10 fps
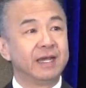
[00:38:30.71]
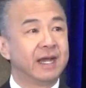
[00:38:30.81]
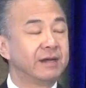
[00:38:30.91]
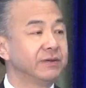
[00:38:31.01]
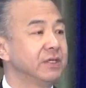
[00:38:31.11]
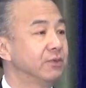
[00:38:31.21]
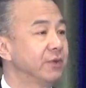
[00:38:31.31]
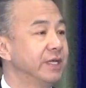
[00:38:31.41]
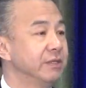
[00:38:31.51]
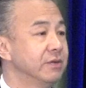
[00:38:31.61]
how do you
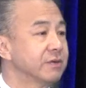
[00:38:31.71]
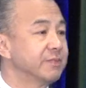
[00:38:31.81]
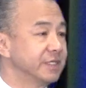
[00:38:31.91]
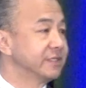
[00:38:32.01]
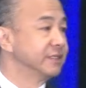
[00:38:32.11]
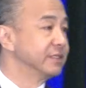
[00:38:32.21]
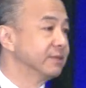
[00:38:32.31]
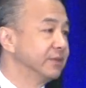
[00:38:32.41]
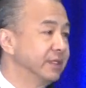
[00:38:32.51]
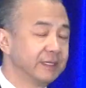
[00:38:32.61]
rate your
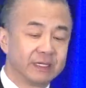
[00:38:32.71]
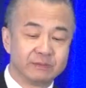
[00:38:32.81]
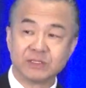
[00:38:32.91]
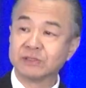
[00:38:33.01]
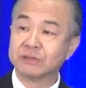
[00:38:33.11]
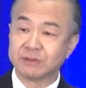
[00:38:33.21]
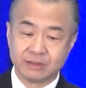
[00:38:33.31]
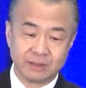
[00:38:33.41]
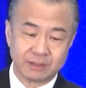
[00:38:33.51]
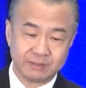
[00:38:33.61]
business when it comes to
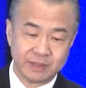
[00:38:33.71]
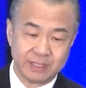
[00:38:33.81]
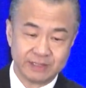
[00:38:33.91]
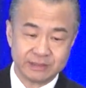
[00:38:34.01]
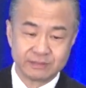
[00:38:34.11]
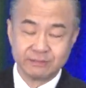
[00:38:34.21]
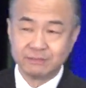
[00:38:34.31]
compliance?